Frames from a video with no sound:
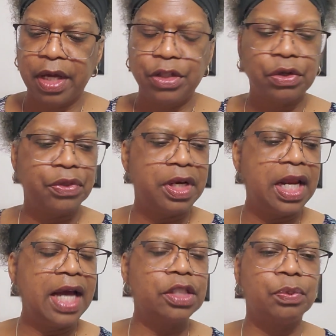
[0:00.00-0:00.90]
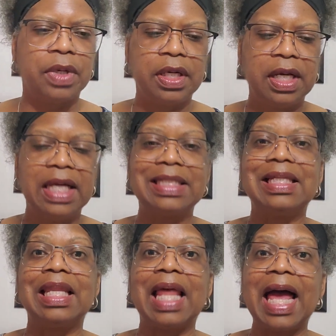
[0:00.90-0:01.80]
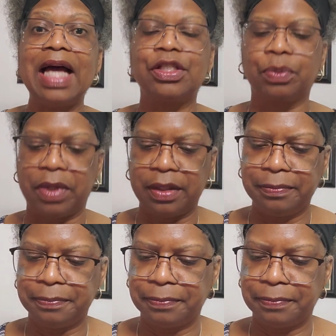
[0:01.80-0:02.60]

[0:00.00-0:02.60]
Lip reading: So the next one is the last one.